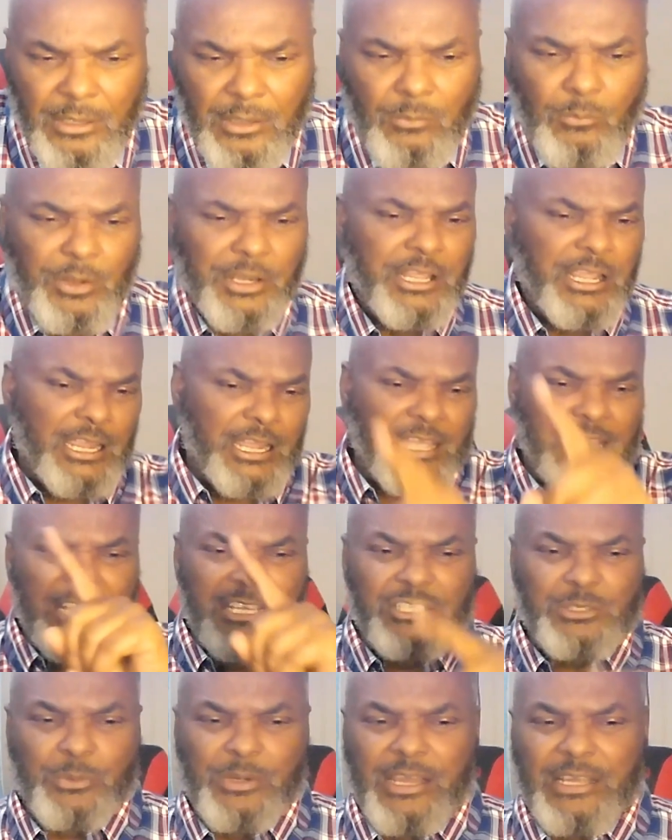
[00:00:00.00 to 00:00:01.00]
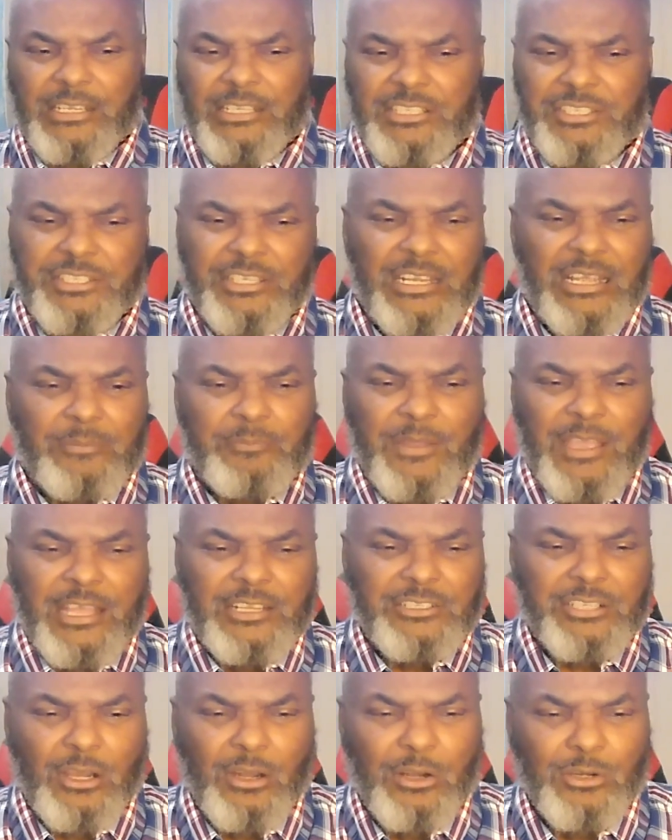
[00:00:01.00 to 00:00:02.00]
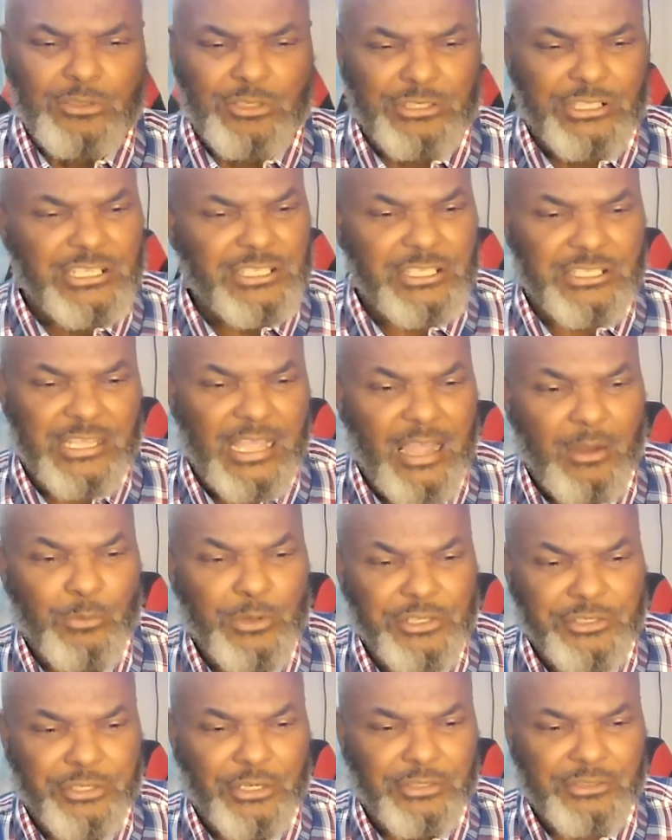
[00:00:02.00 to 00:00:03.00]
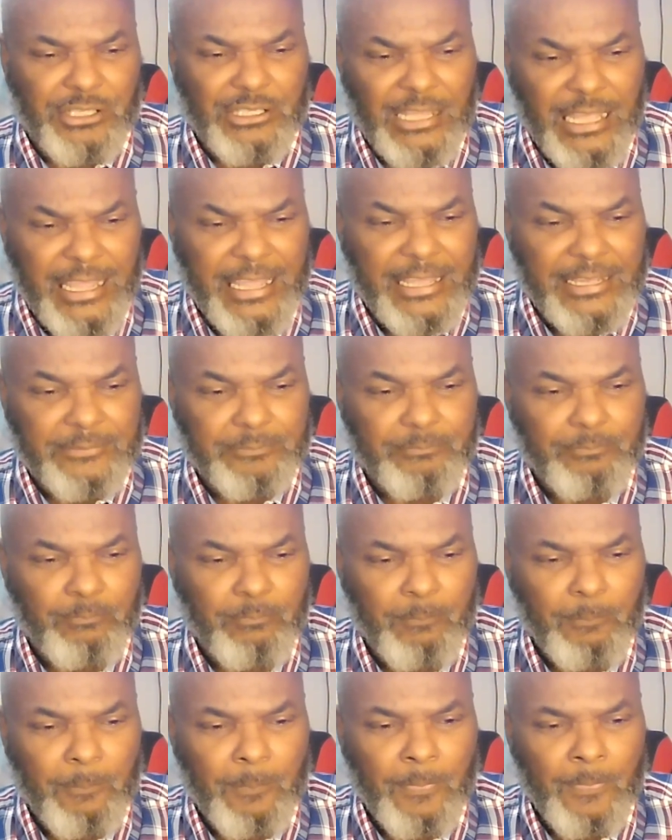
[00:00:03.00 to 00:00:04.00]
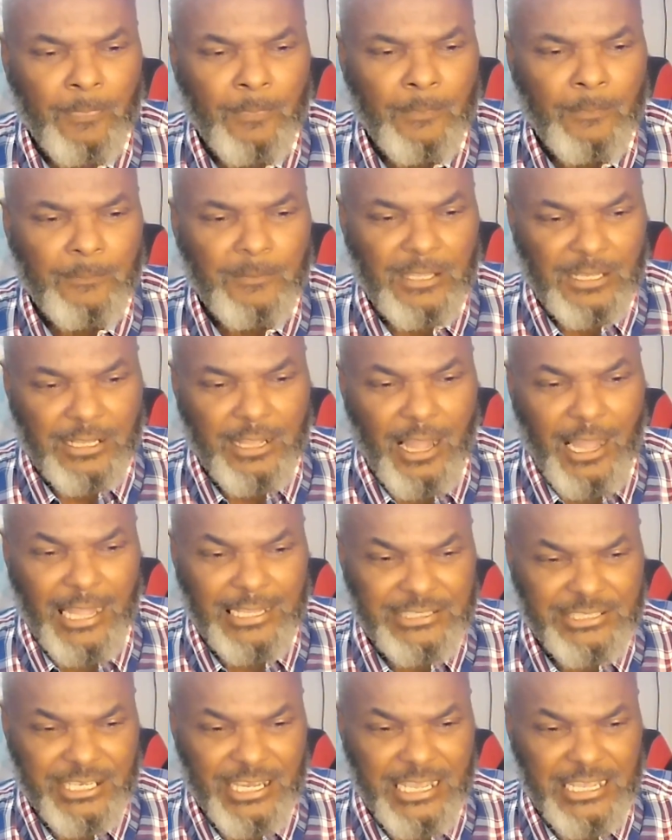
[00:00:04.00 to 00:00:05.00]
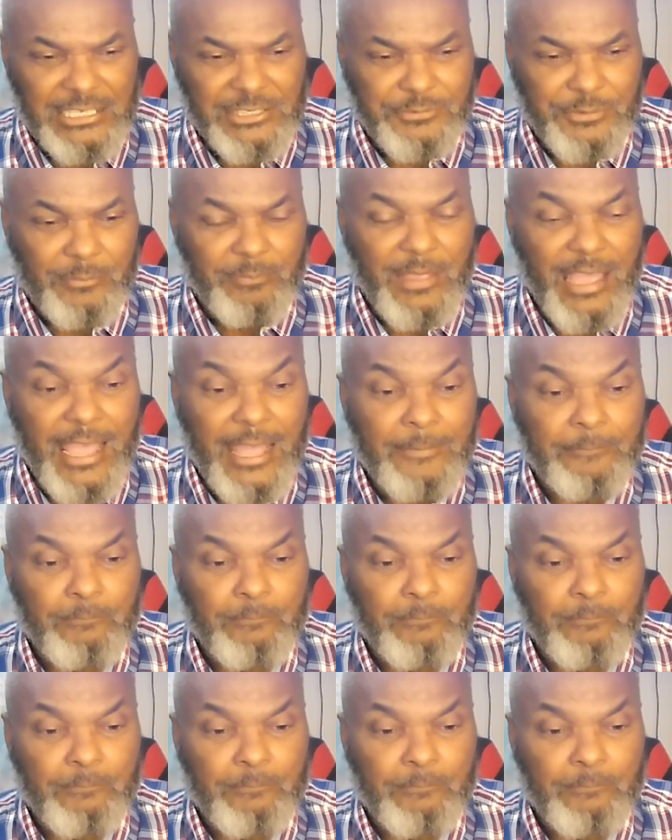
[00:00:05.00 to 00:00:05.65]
When here Israel then sit up there and told you, this is how we took the land. Did God change from that?